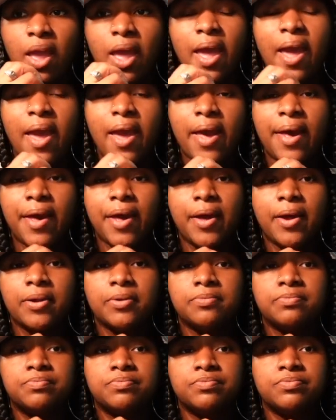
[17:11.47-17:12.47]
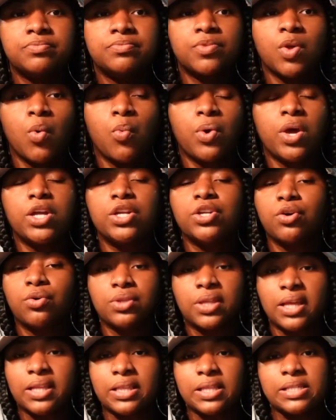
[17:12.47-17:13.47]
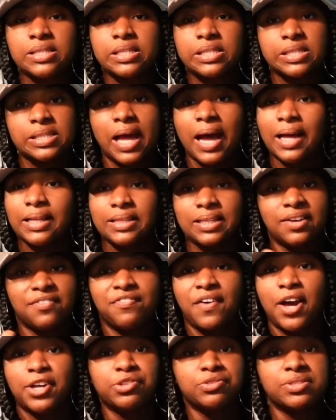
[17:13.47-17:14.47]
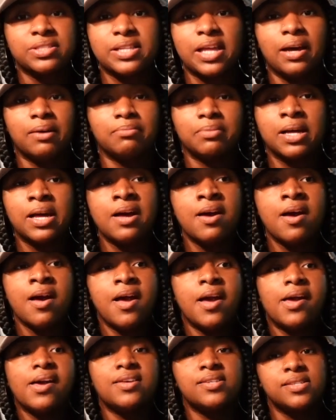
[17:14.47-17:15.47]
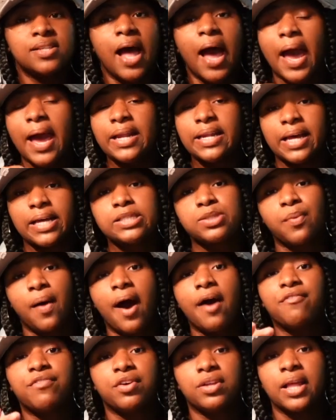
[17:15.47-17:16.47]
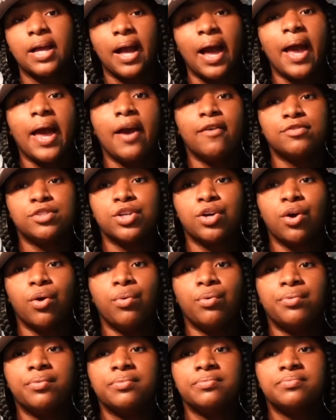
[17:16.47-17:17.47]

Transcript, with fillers: And we know that this is not the final step. It's not, and that's why I feel like I have to go.